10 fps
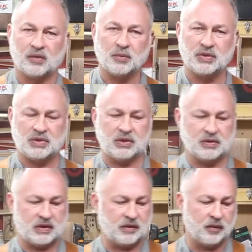I'm just
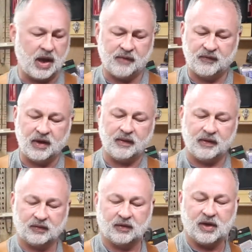using I've done
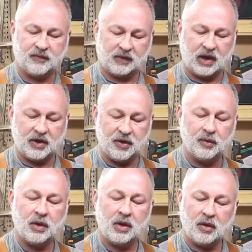this enough that I know